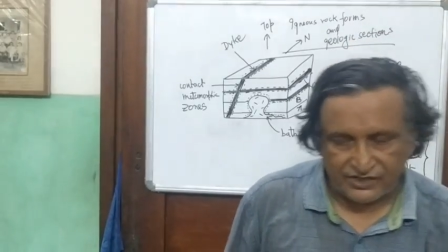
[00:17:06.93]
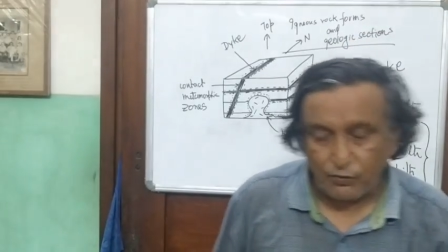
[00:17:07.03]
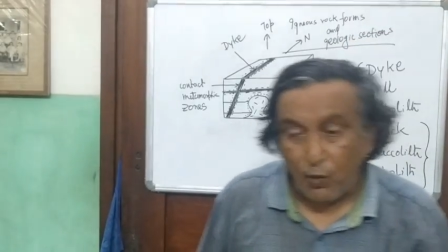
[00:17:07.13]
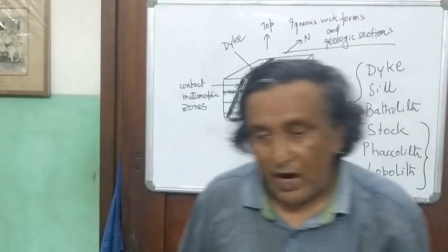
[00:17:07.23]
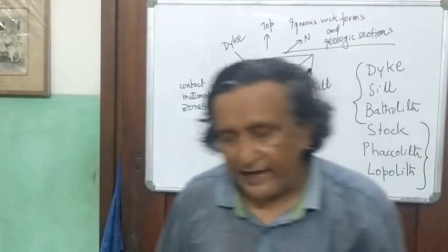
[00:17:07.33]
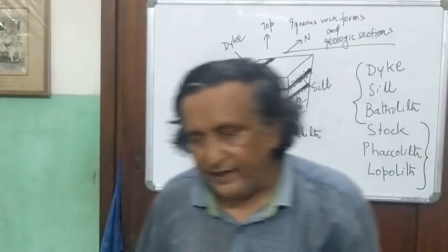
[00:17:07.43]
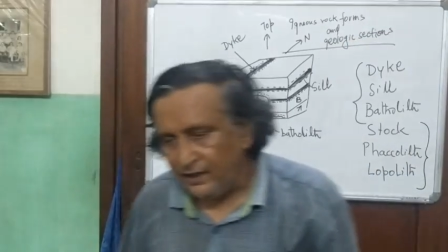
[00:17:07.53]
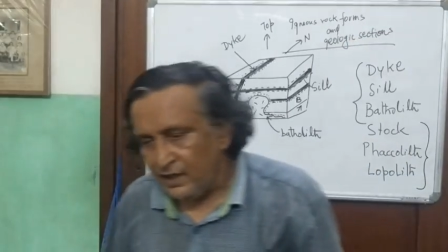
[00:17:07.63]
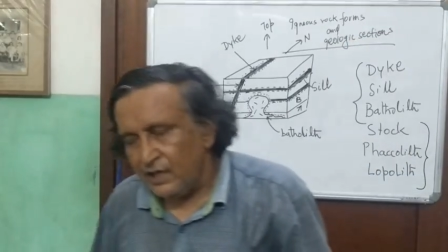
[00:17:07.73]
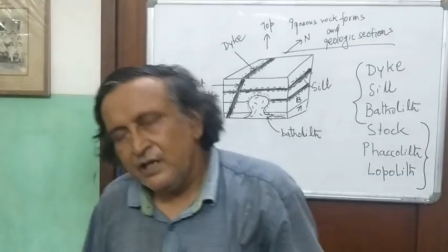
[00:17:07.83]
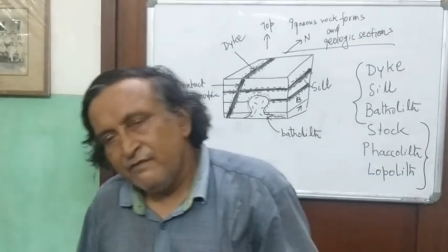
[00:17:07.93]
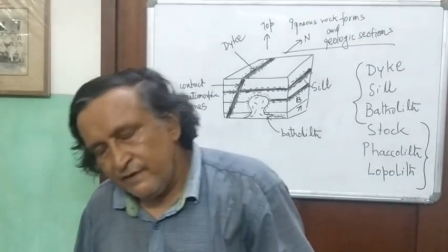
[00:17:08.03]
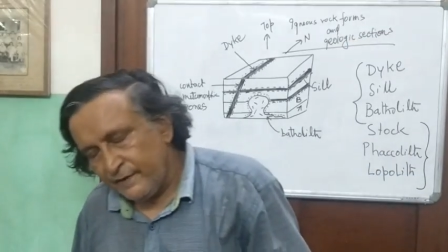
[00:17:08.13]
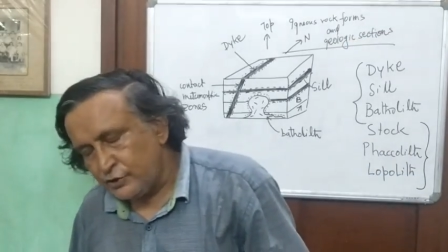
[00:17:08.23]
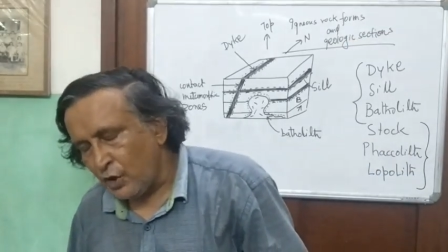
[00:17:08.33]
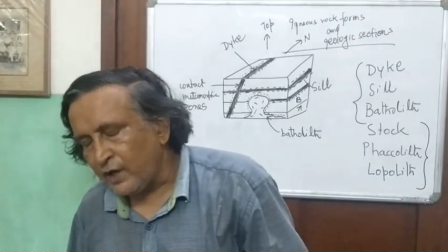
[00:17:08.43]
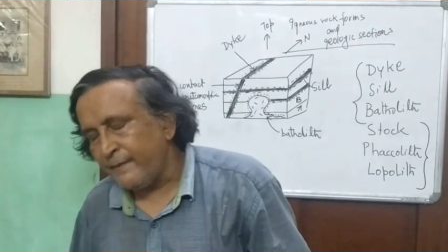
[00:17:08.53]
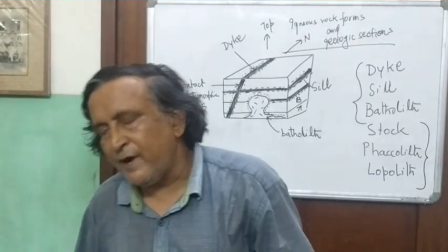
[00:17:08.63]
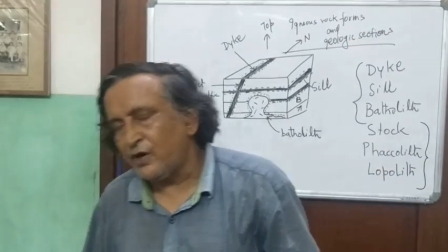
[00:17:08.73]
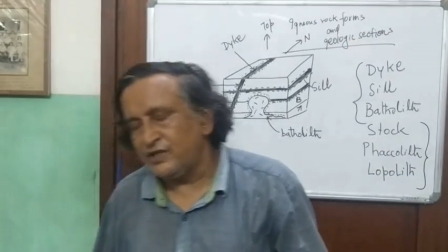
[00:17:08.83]
Why? We will talk
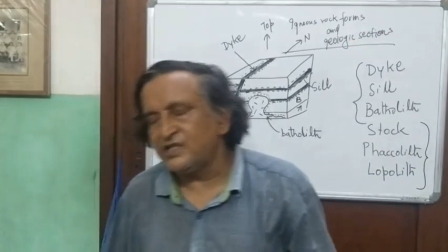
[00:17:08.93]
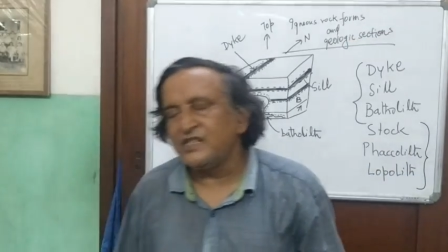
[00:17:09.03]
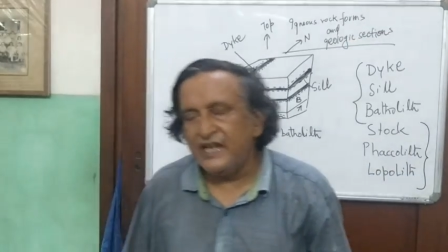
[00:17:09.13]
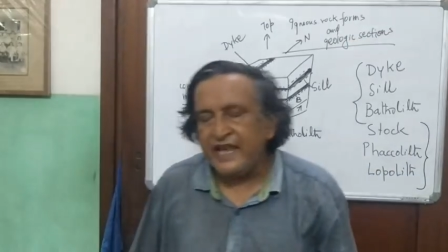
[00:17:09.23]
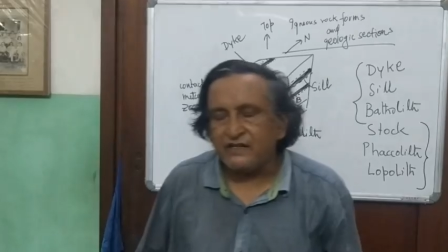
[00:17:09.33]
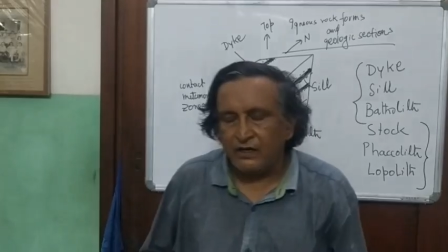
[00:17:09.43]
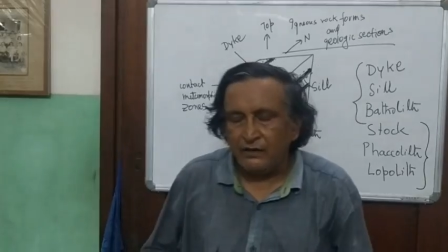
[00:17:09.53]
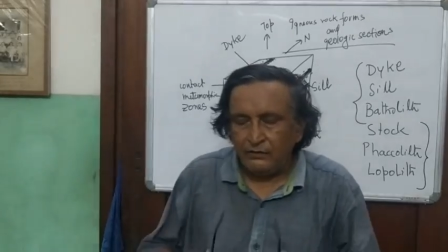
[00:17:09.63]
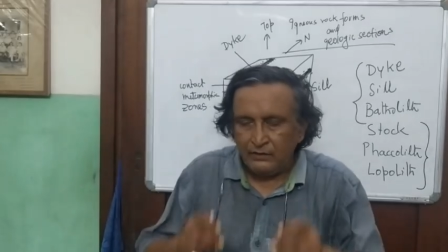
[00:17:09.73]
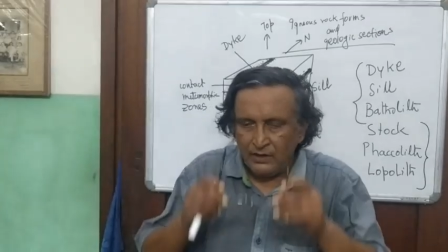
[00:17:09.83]
about this later.